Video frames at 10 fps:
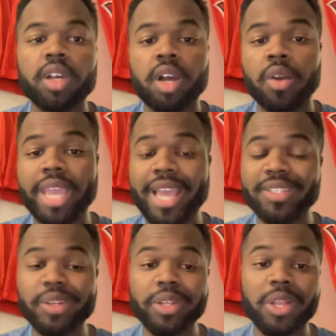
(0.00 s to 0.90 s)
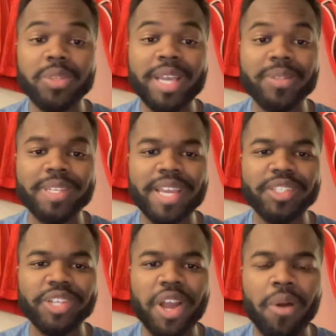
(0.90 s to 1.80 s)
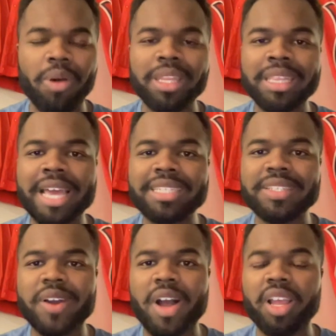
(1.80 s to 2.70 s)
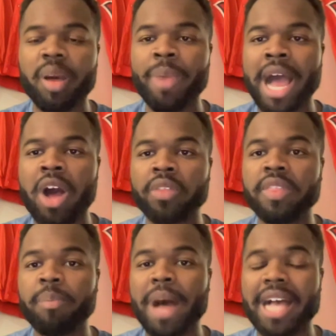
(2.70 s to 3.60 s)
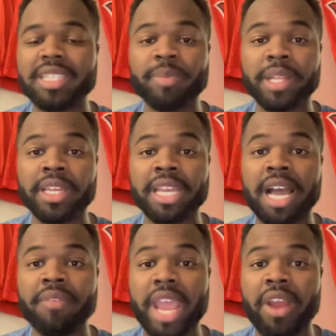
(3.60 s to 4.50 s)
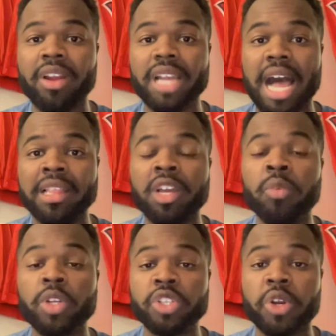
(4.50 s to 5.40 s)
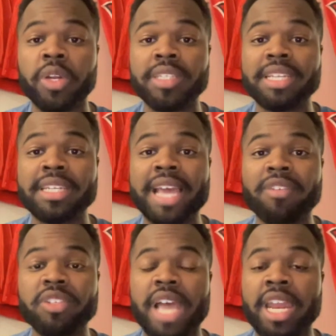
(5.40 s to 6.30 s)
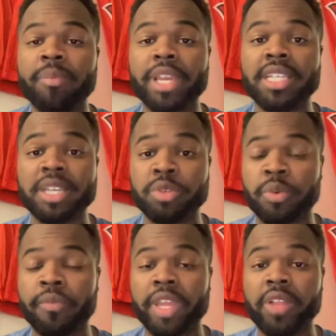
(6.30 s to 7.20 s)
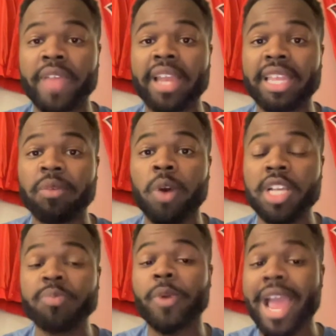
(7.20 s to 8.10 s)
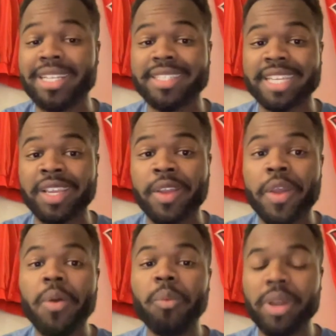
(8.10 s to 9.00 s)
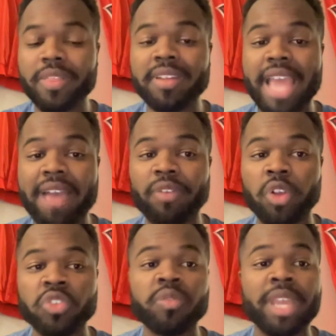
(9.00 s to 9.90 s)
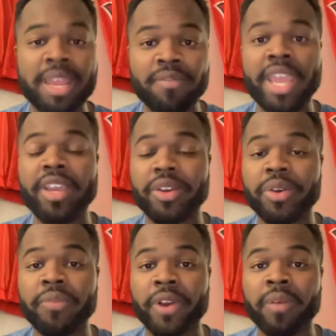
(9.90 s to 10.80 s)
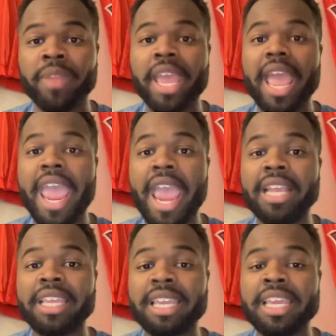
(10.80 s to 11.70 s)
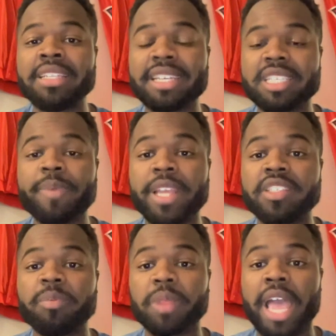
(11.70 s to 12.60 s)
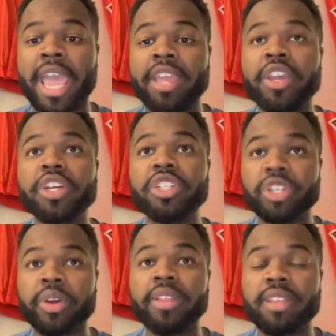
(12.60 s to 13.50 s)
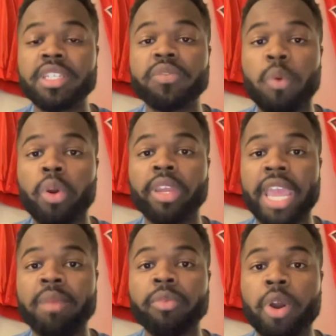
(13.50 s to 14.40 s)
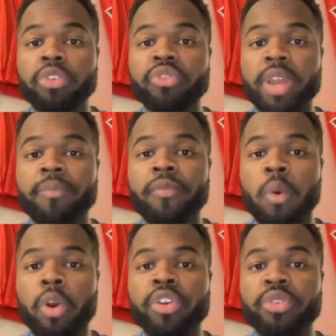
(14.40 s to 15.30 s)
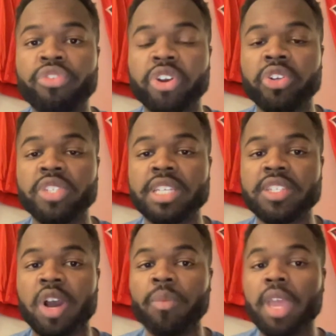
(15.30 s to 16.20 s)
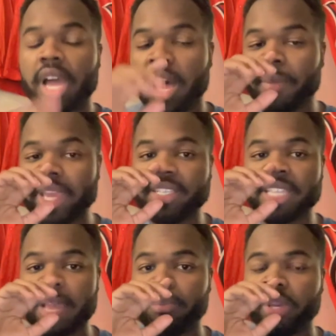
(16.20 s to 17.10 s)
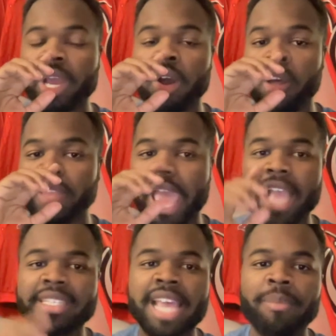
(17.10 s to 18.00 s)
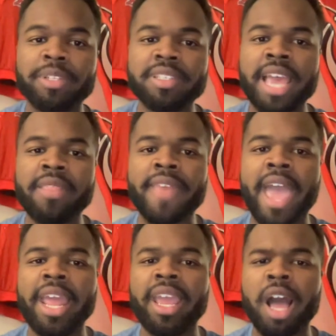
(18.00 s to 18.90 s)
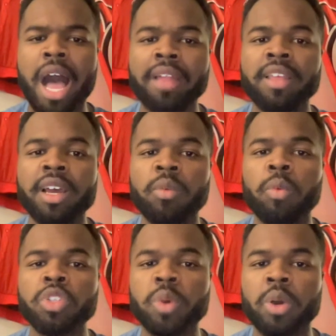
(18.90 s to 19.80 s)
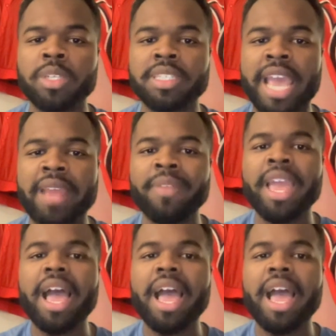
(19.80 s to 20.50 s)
Okay, so to close out today's show, let's talk about the possibility of Erik Haula returning to the Devils lineup because it was revealed that he was practicing with the Devils in Vancouver, and he anticipates to play during this four game road trip for New Jersey. So Amanda Stein put out on the X app and said that Haula was quoted to say,